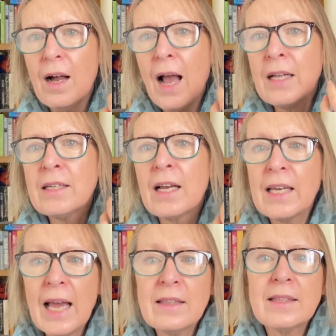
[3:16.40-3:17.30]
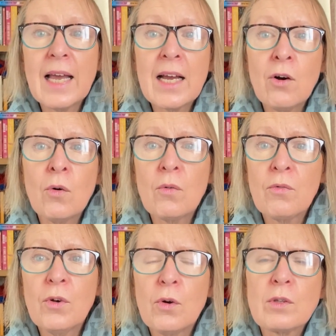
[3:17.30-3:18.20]
and again, they are all
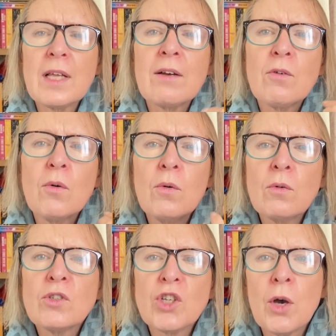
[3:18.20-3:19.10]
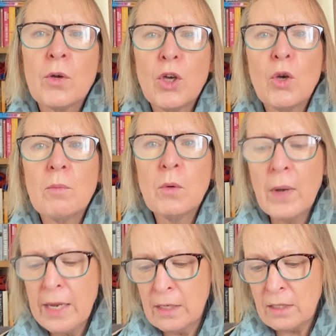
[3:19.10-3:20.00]
flawed. They all show human
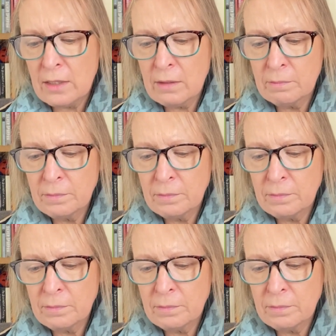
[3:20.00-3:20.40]
weakness.